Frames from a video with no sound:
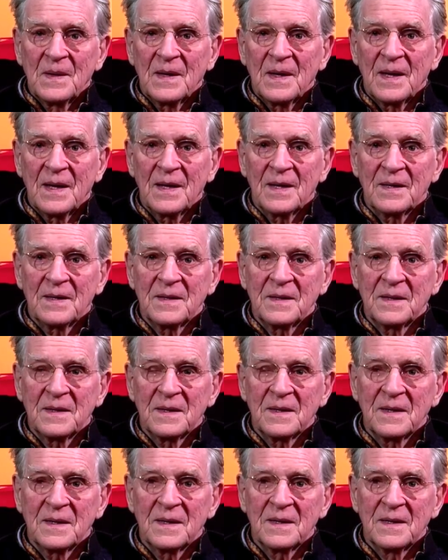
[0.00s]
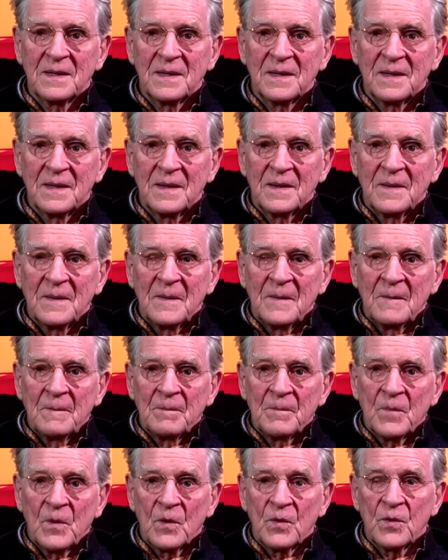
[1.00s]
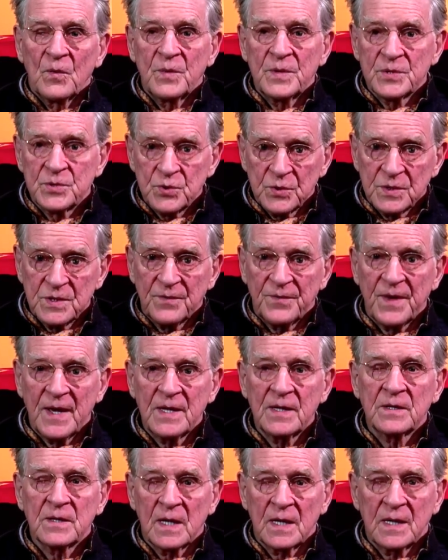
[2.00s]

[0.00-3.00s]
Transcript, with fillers: And uh, although we should defend,